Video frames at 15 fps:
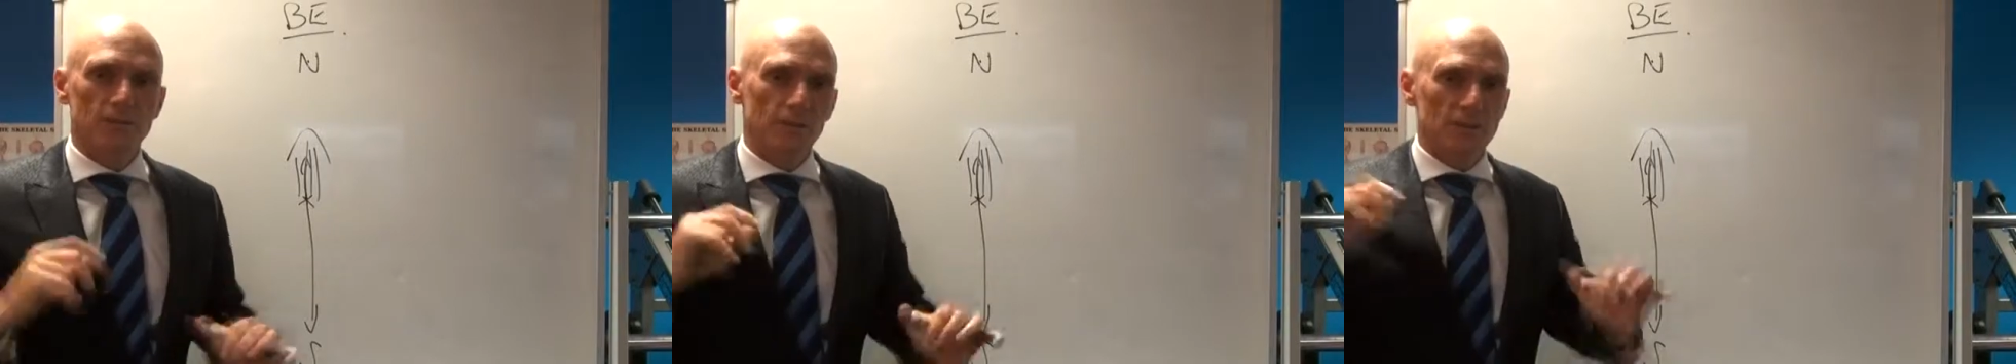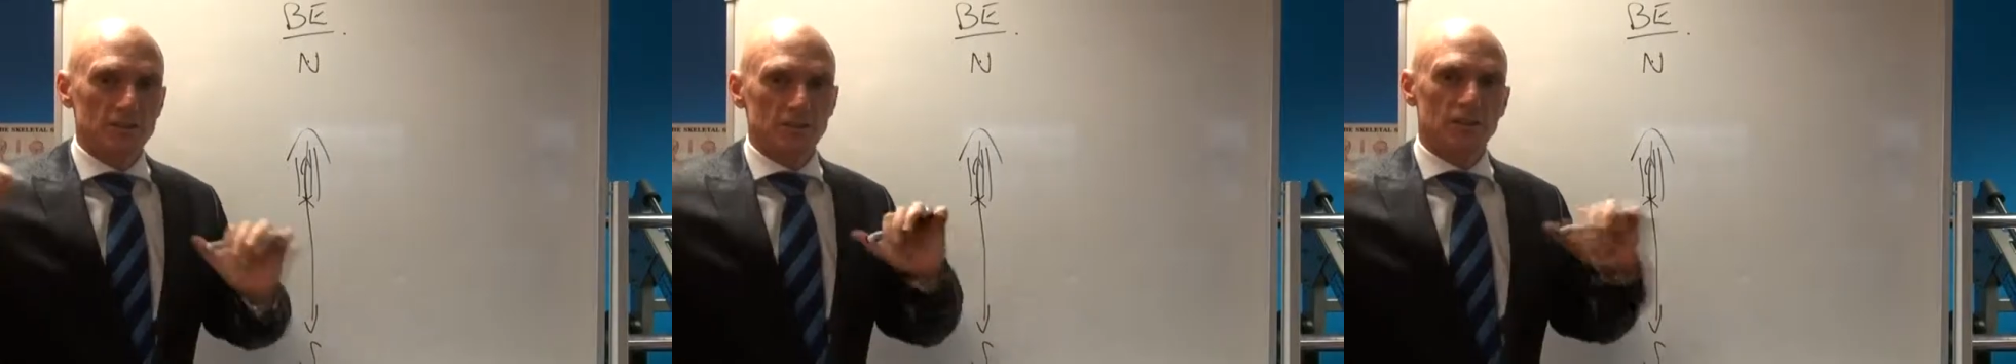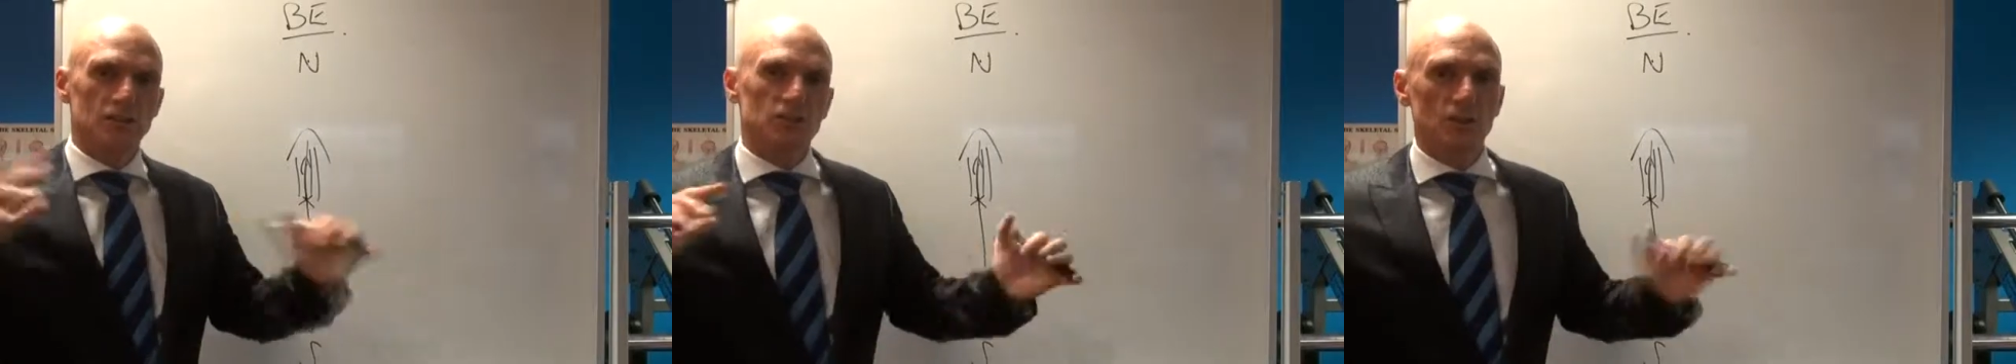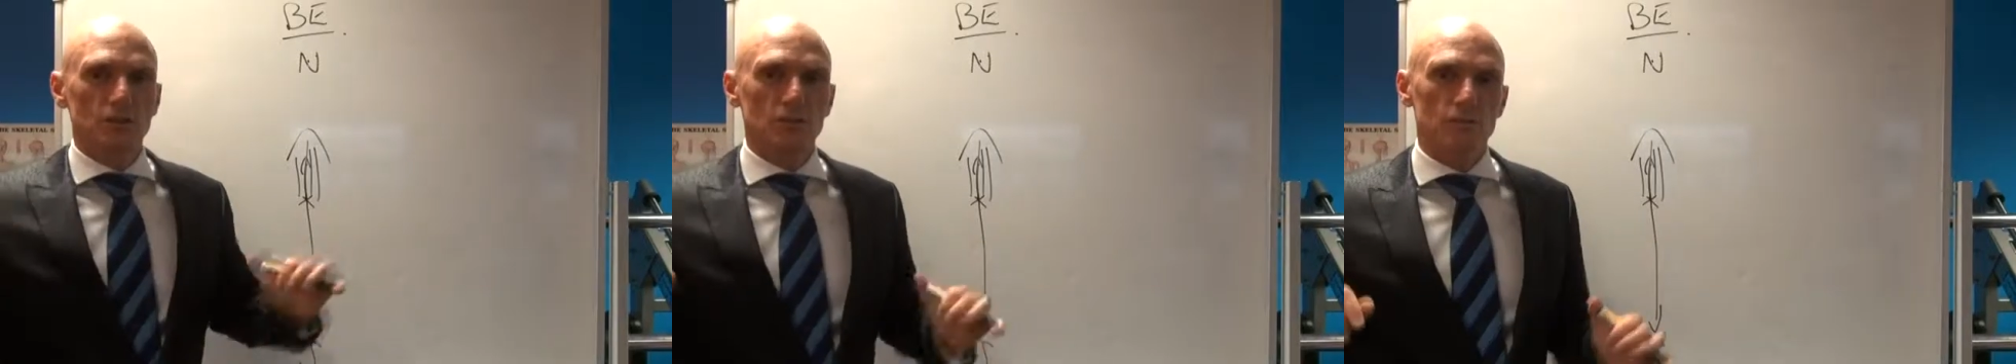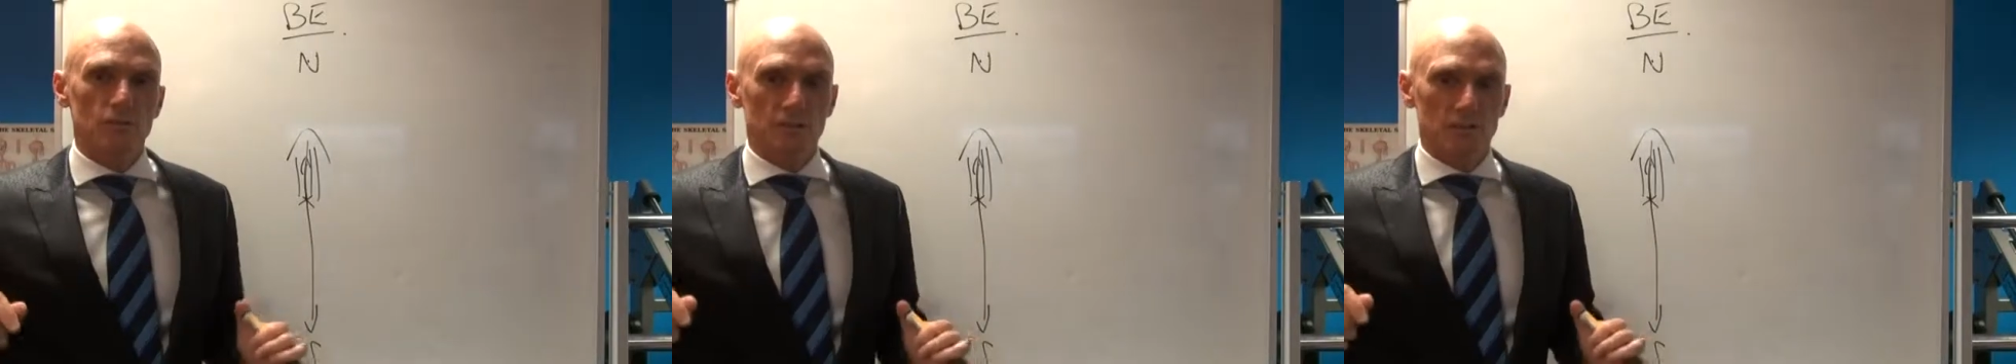from those
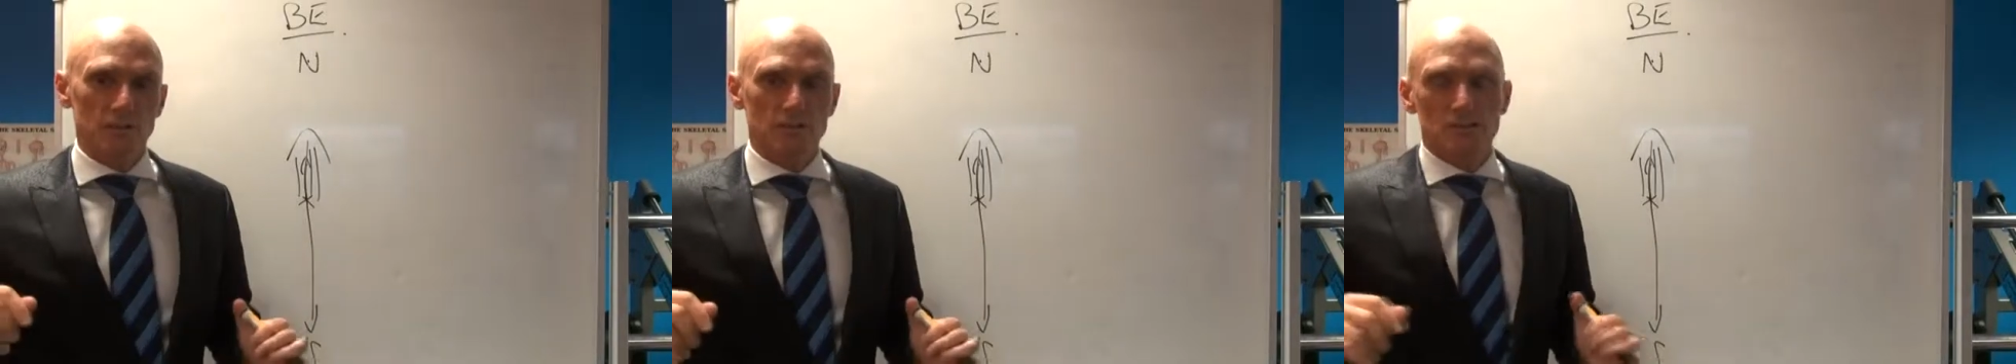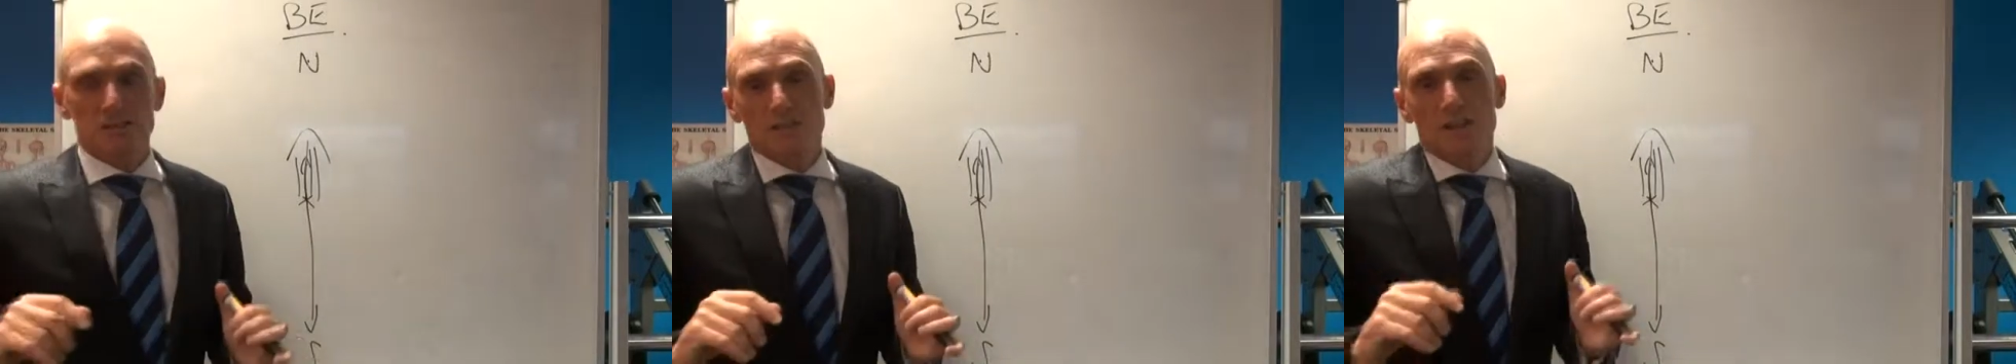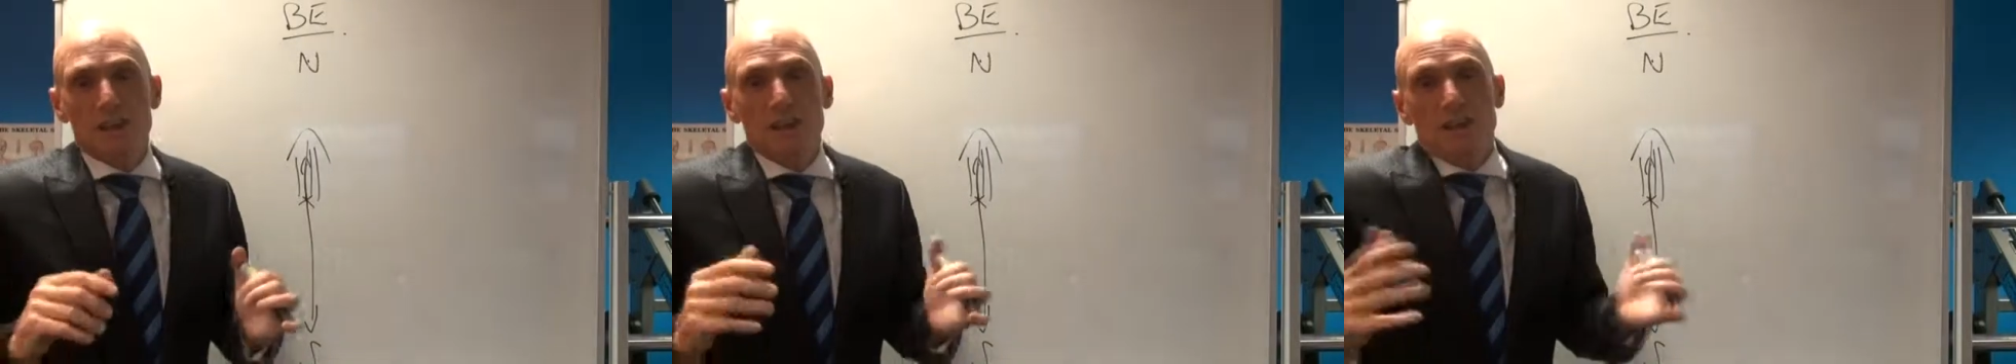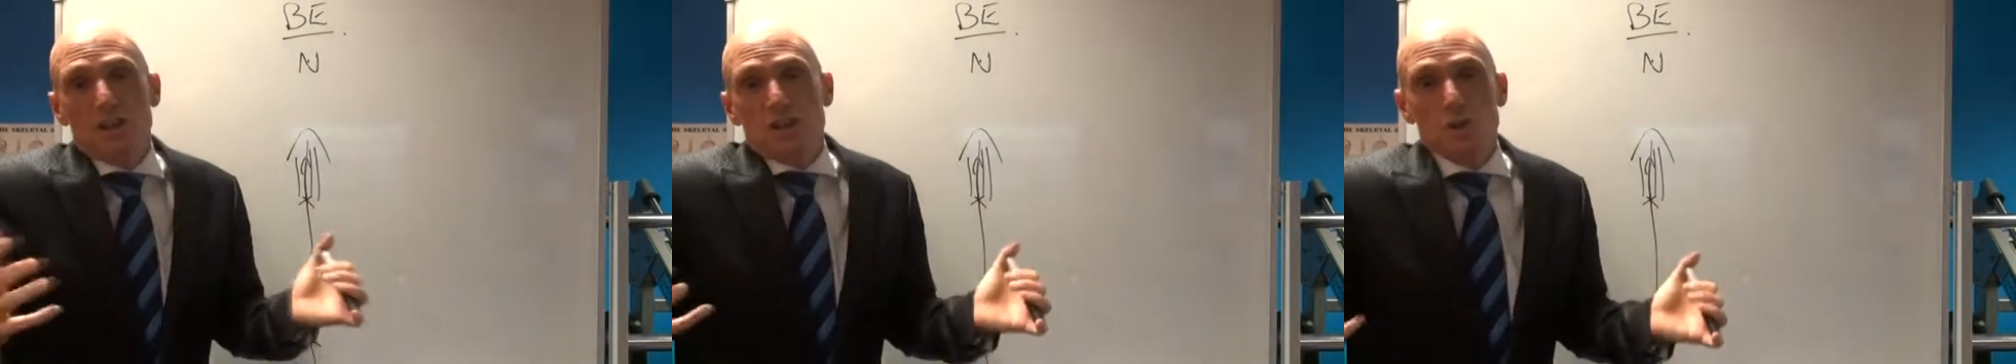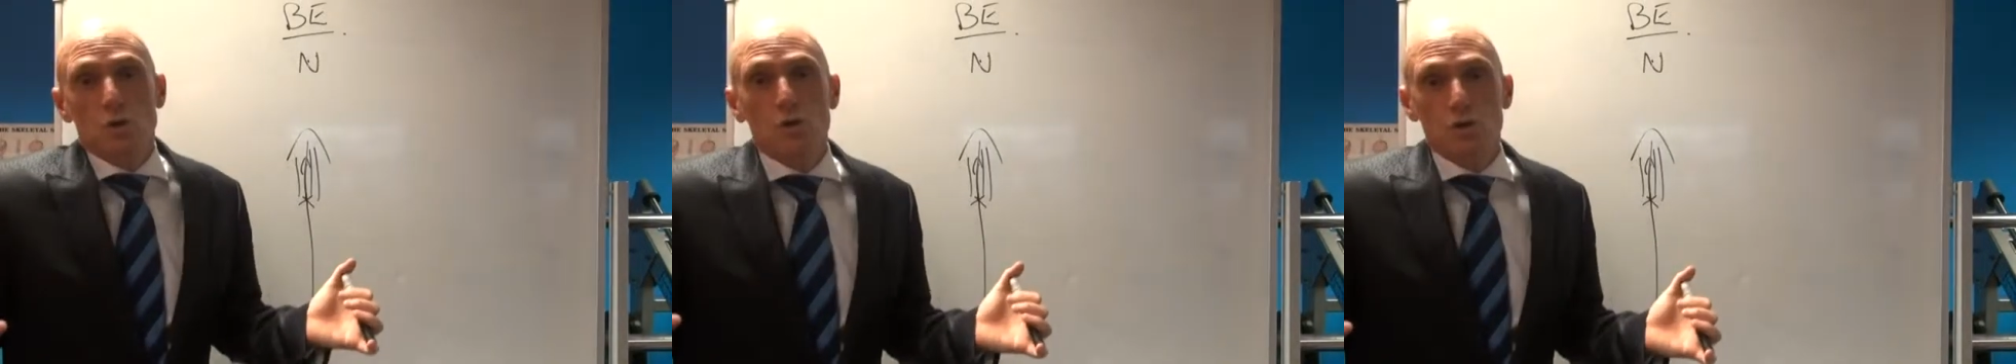external things because they're only
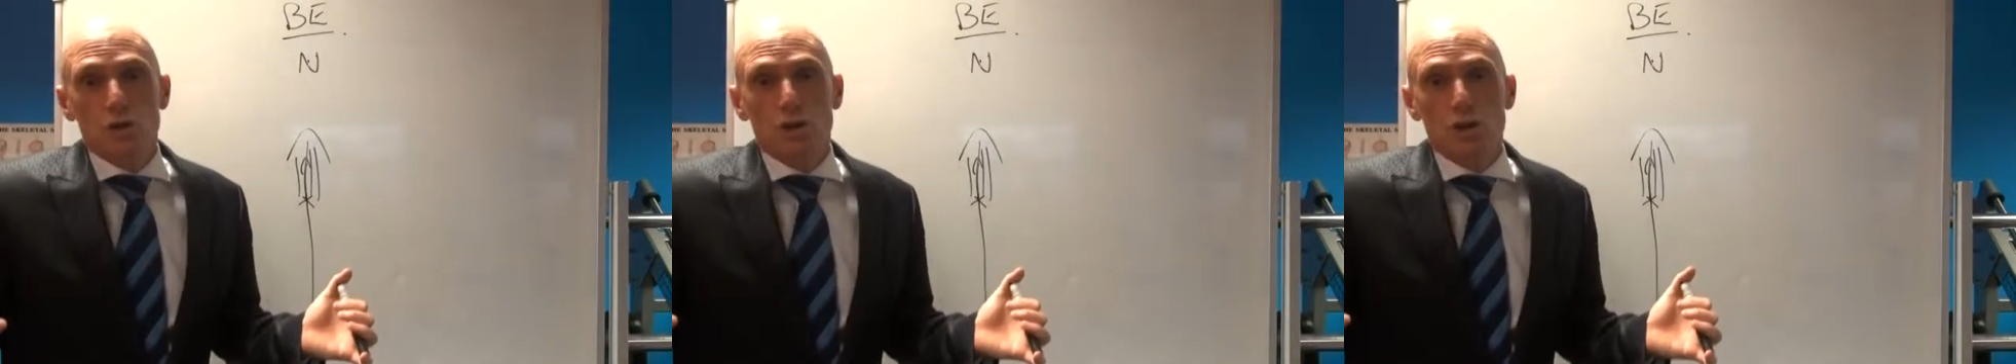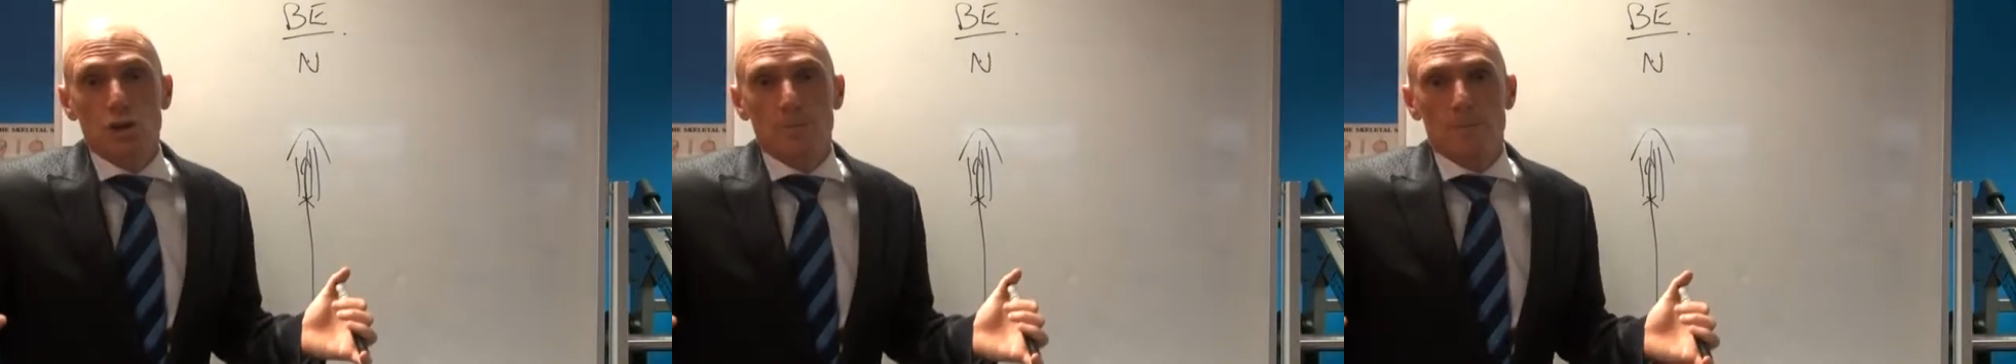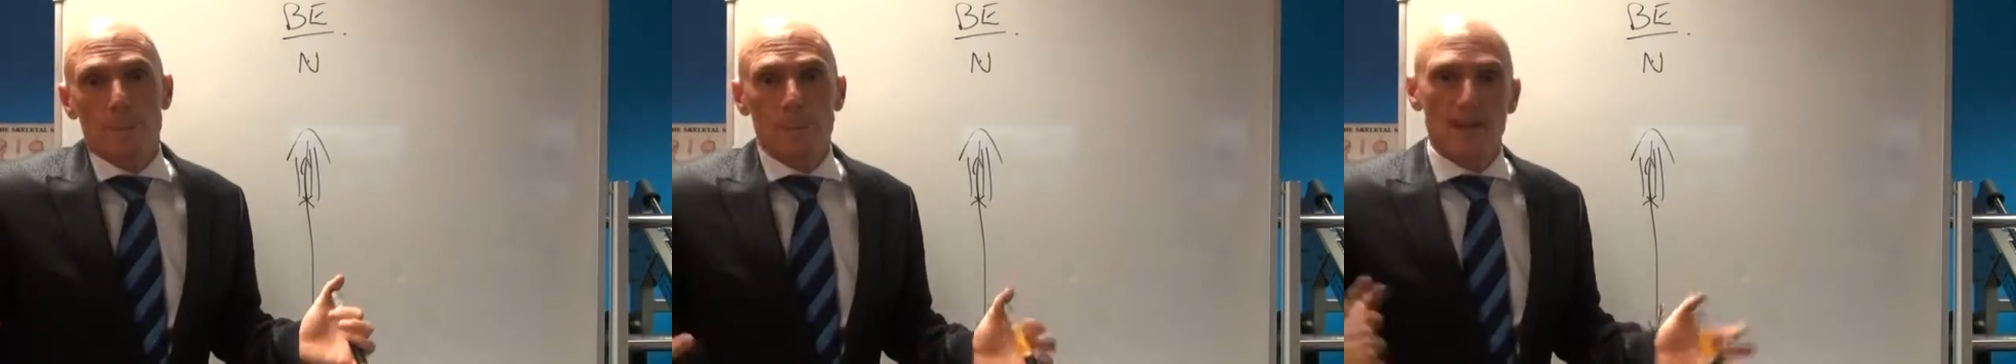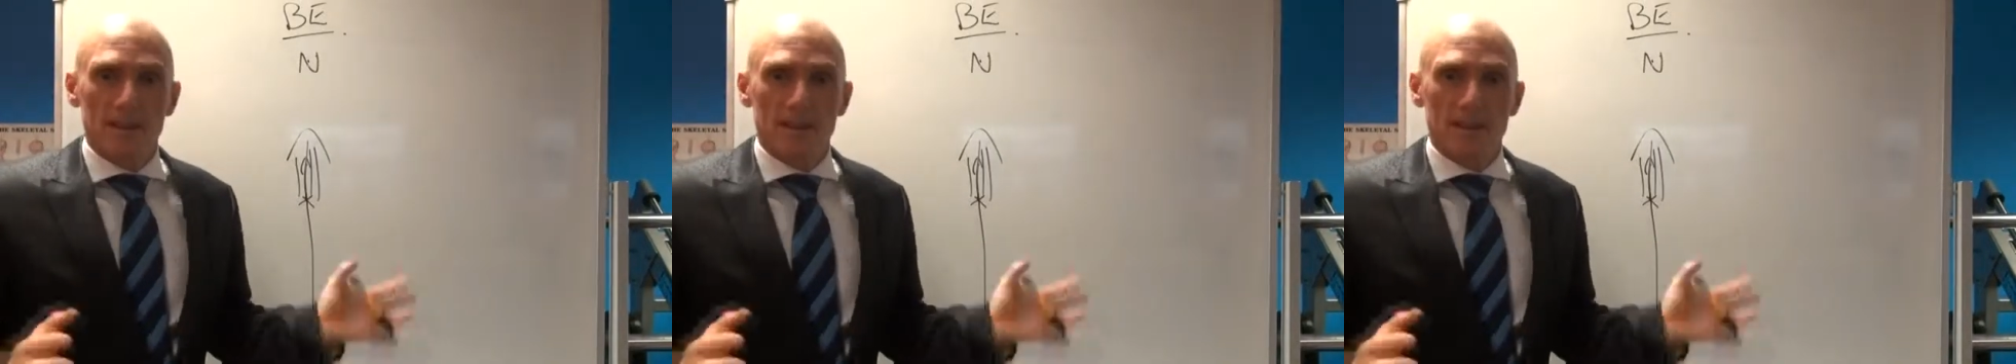short term